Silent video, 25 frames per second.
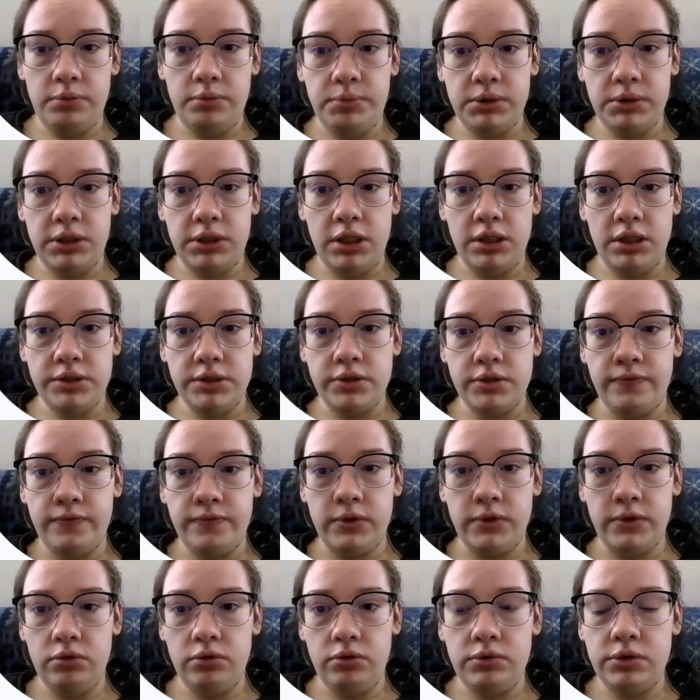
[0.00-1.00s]
put the answer
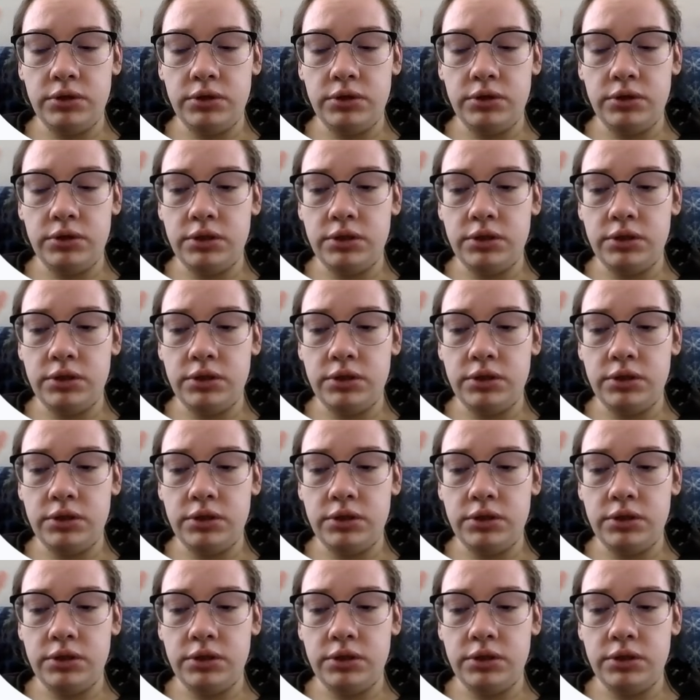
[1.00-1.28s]
for you.